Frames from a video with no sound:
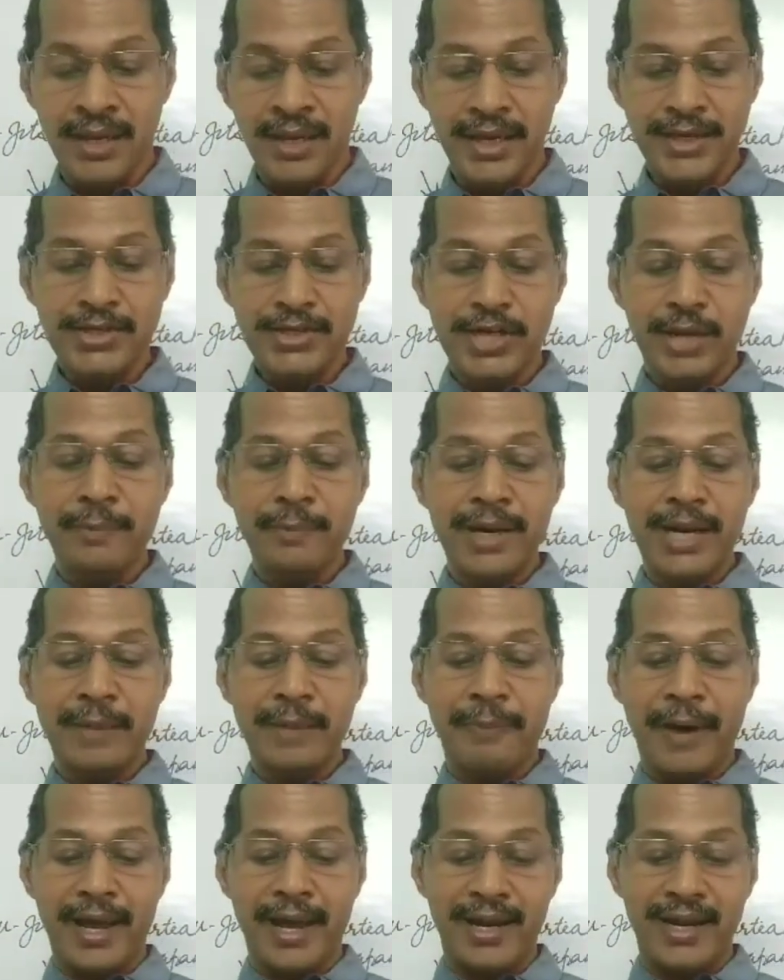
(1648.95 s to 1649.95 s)
It
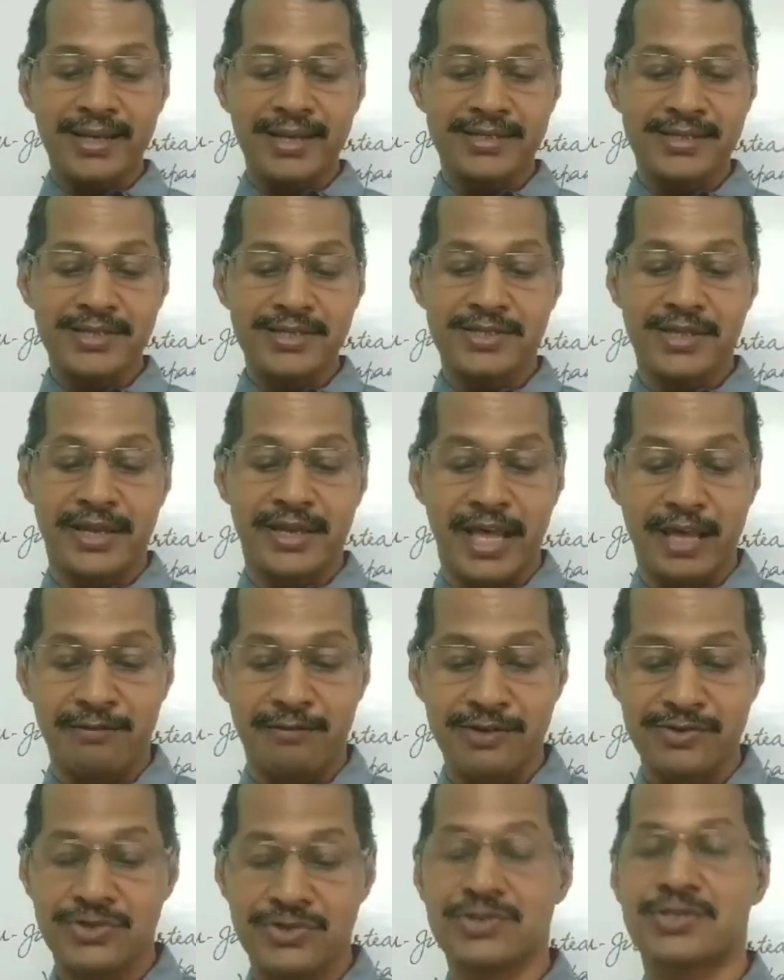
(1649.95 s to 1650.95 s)
temporarily paralyzes the
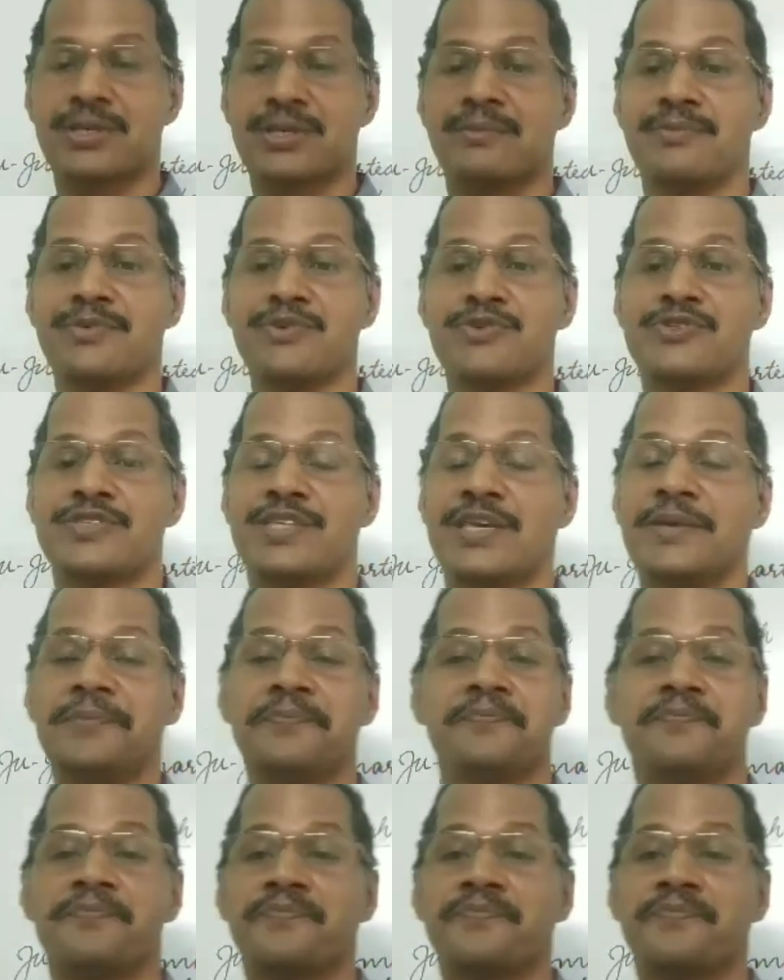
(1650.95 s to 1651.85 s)
nervous system. You see,